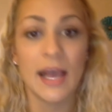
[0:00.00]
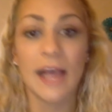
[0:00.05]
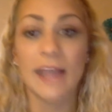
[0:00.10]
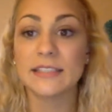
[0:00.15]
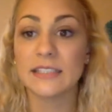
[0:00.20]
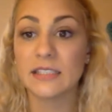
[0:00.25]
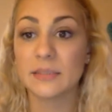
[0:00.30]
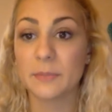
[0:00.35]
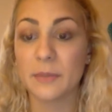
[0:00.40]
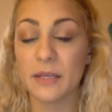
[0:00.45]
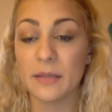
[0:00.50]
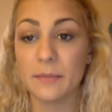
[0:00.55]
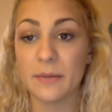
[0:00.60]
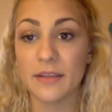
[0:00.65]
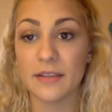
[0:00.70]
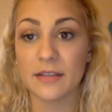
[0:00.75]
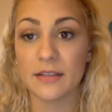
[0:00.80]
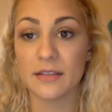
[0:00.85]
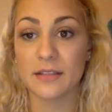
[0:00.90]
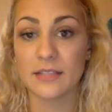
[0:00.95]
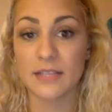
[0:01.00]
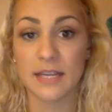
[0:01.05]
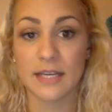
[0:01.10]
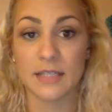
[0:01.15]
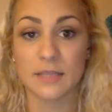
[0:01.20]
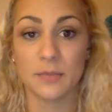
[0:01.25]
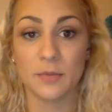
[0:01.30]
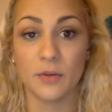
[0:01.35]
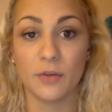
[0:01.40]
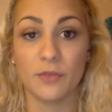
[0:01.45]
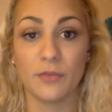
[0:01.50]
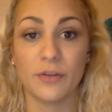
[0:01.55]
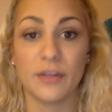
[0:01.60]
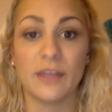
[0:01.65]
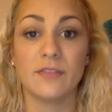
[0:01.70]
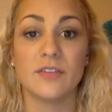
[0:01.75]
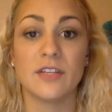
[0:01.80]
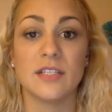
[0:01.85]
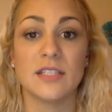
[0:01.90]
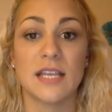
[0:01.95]
As explained by the textbook,
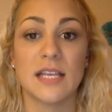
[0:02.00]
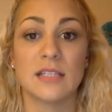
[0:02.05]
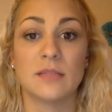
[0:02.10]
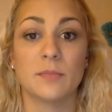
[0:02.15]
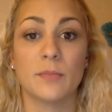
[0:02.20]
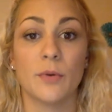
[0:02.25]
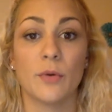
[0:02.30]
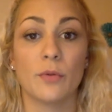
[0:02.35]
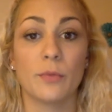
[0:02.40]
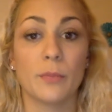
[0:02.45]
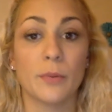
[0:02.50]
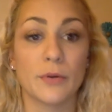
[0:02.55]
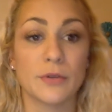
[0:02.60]
forgiveness has both